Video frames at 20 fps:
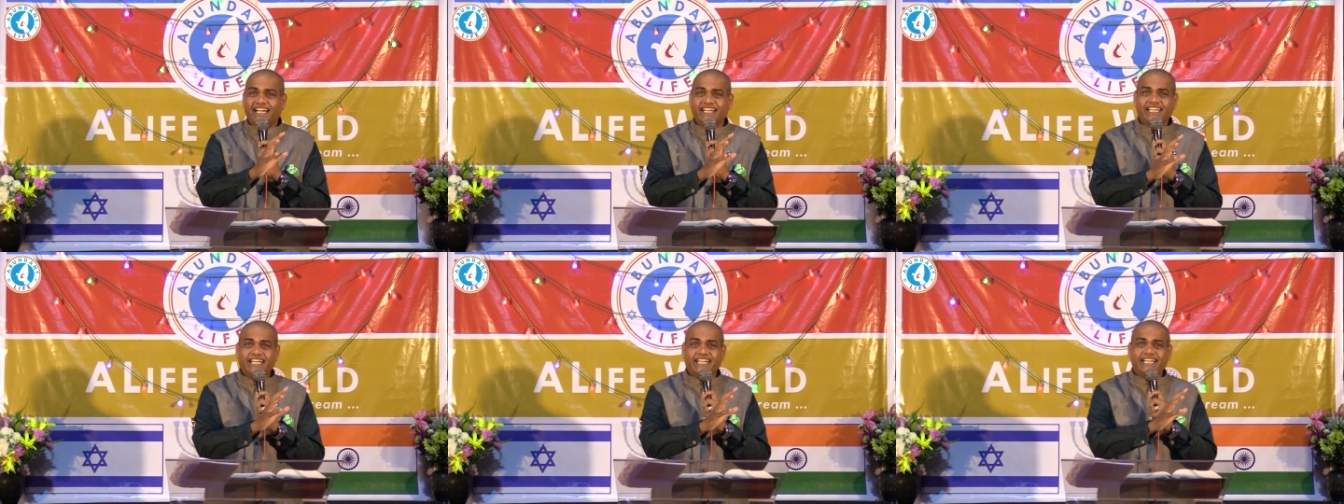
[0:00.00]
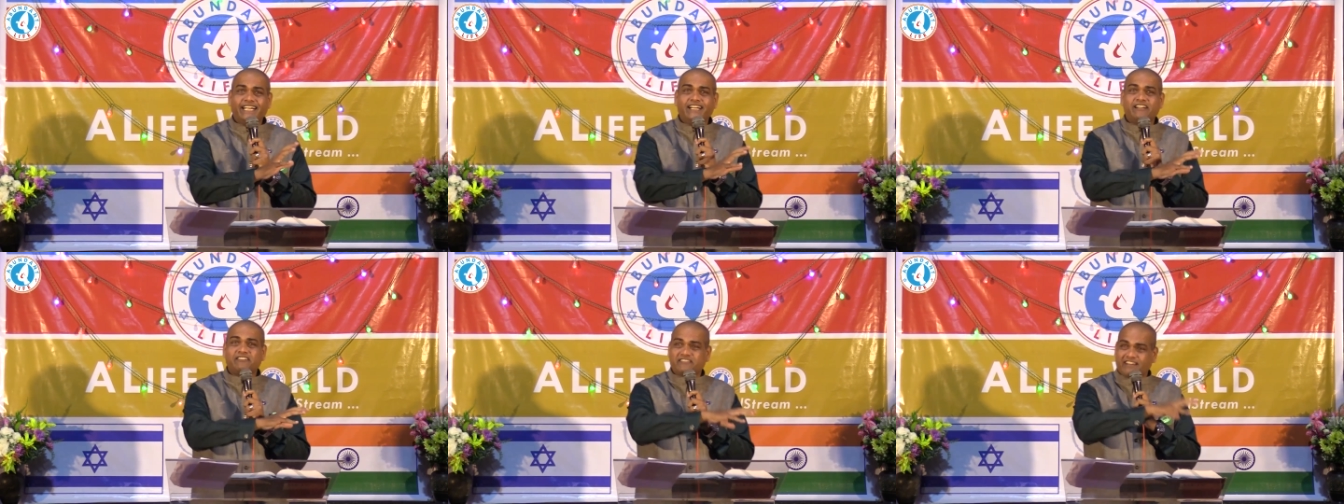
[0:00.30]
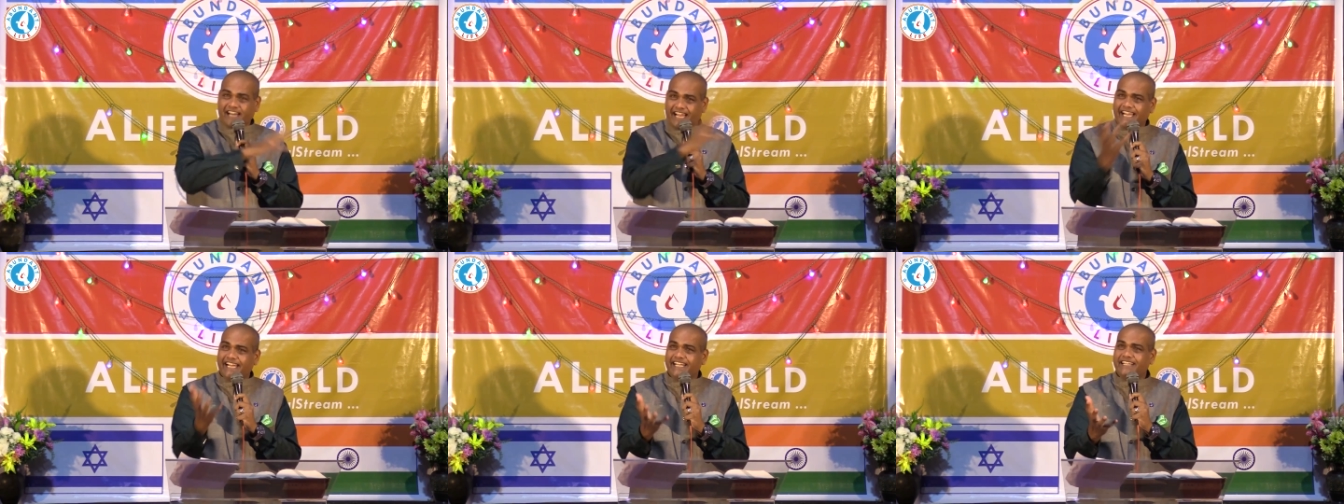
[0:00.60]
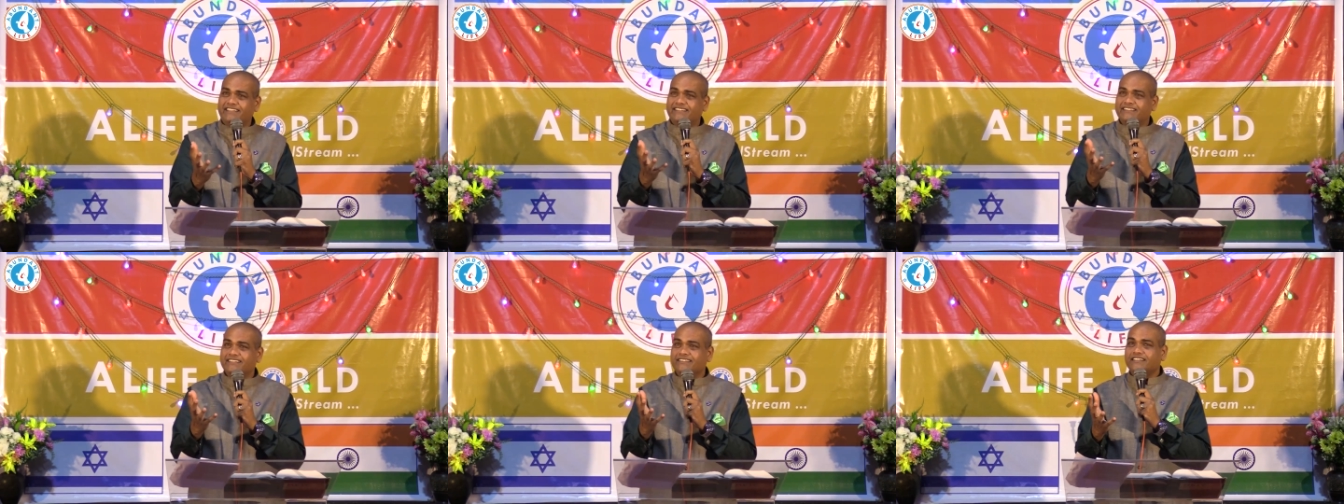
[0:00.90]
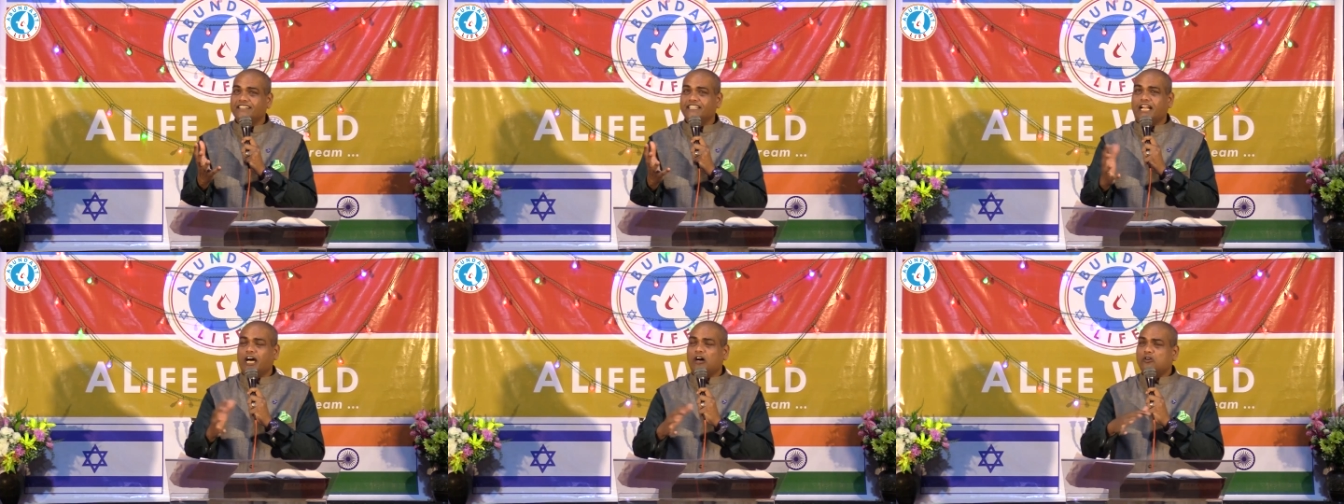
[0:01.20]
that he did right
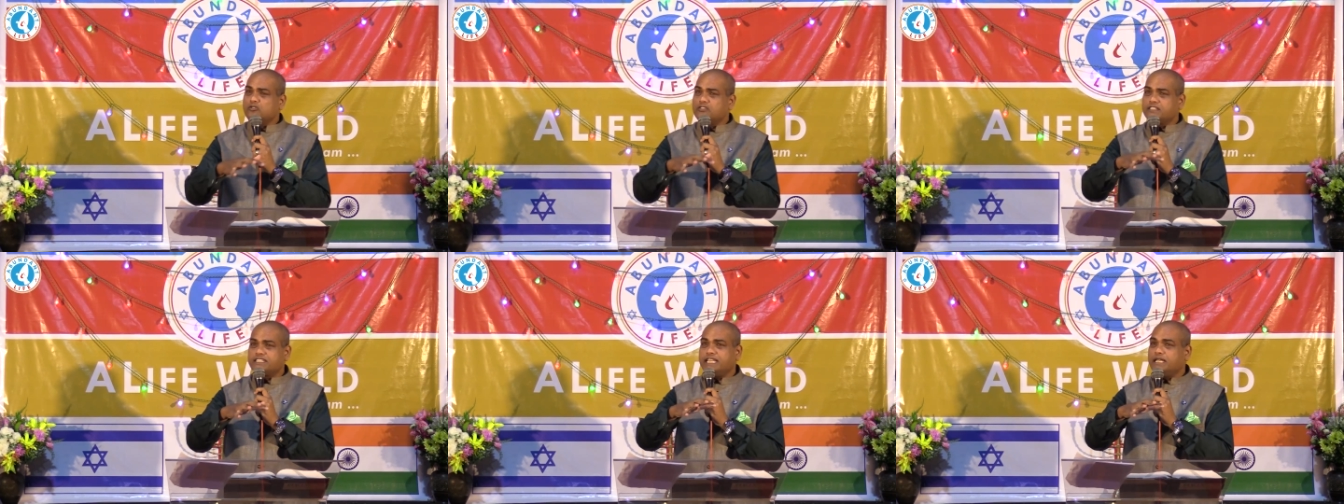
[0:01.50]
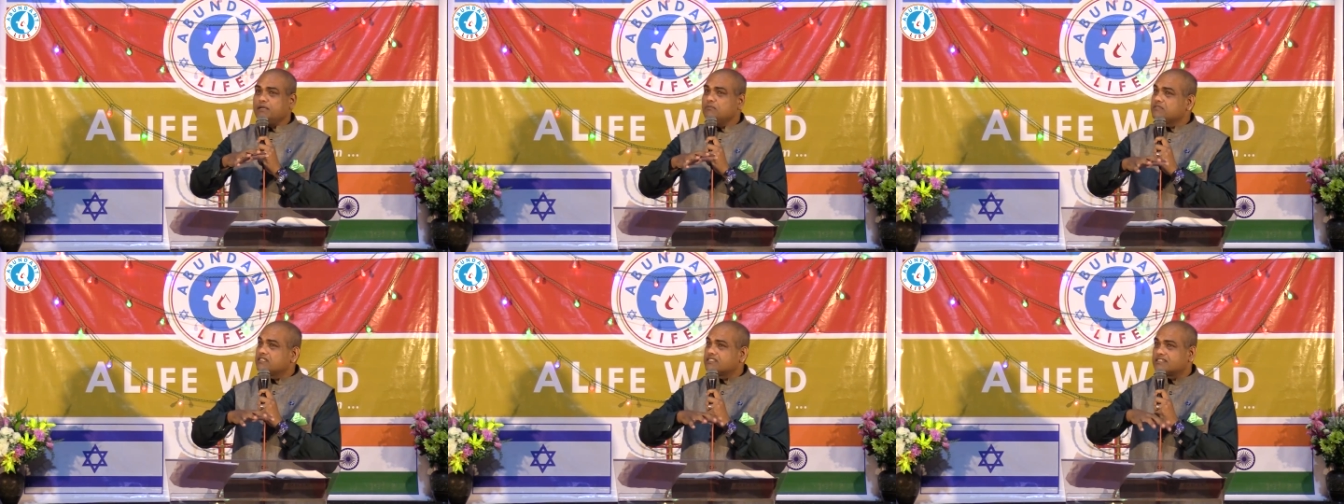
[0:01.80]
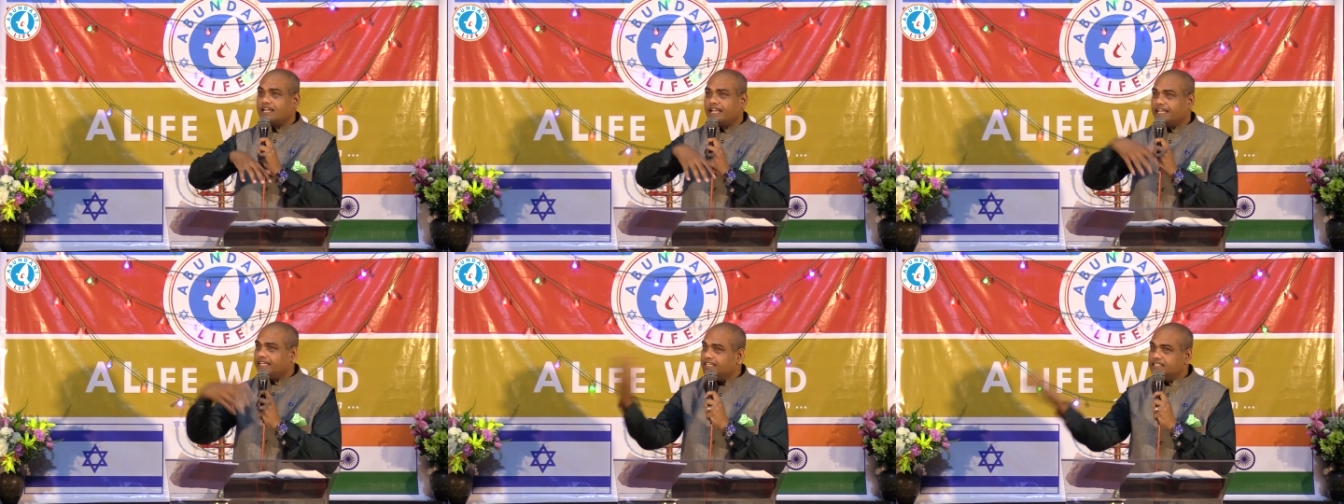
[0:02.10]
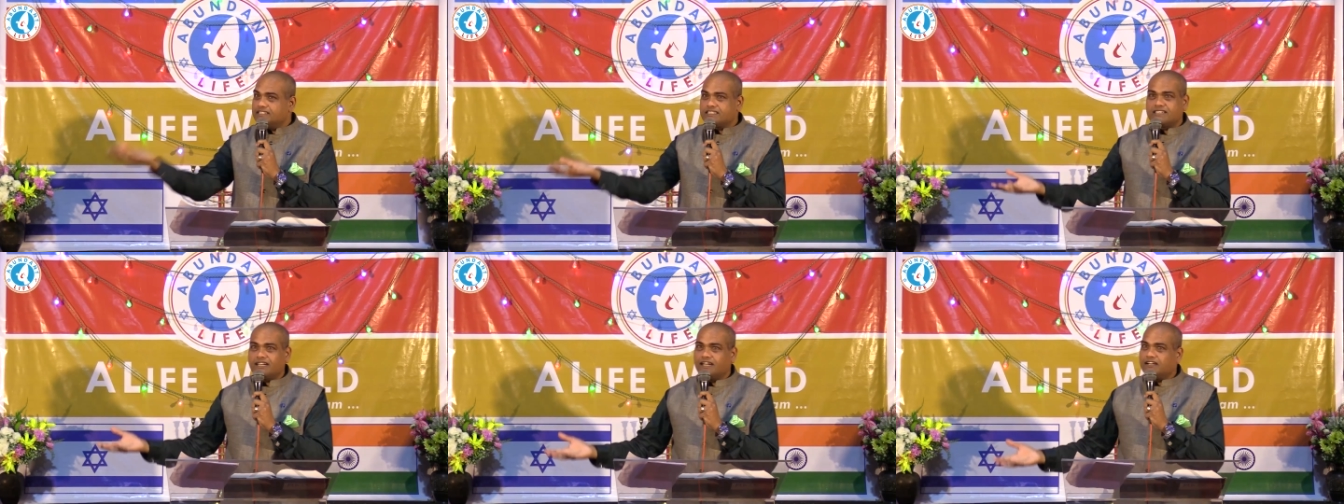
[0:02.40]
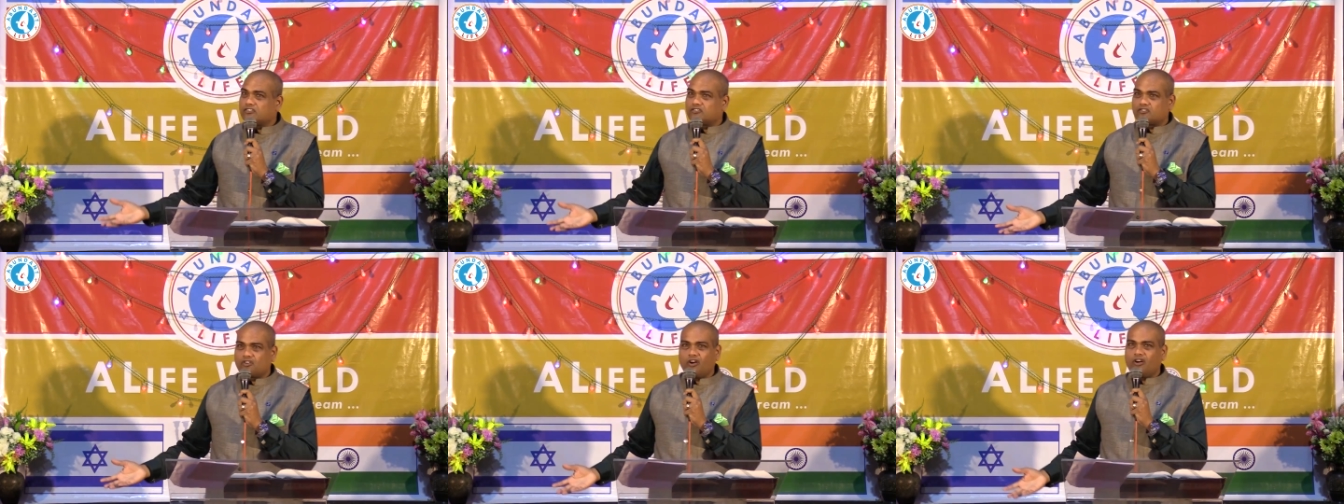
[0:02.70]
now seems like he's
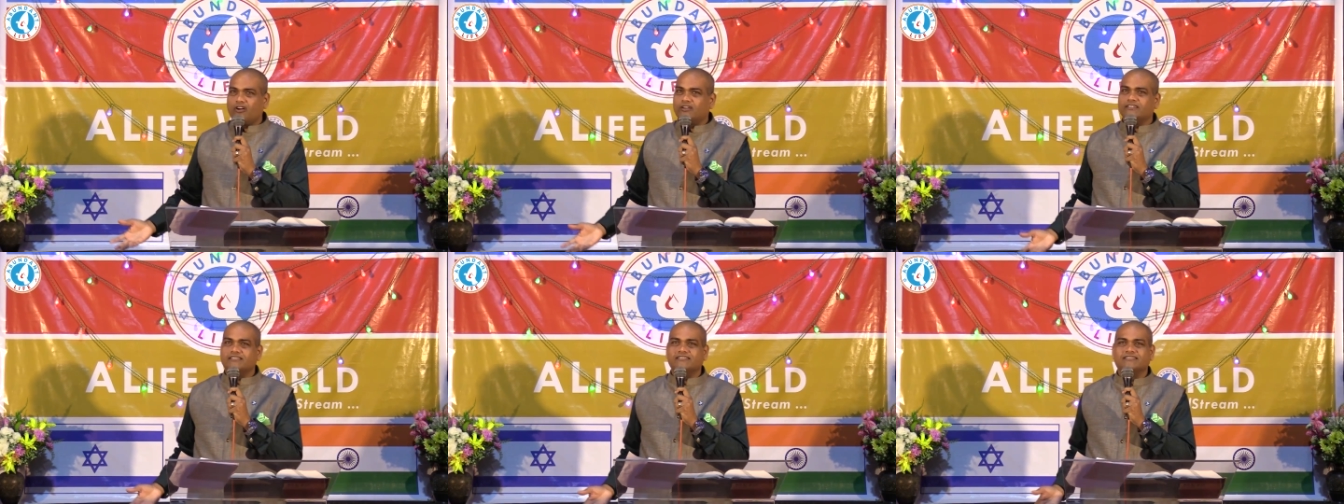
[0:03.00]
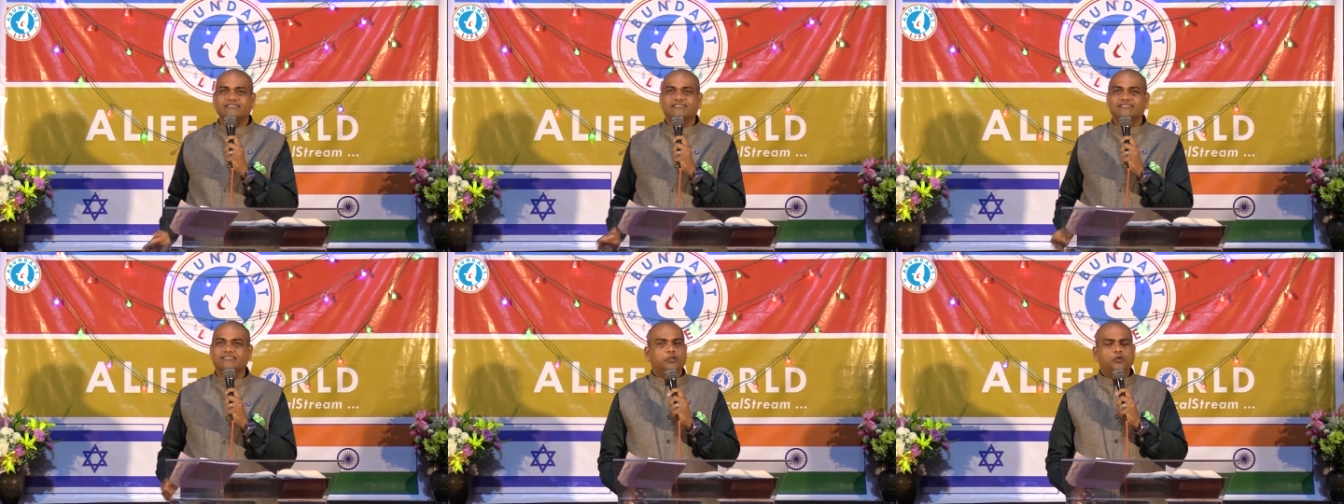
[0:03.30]
done wrong.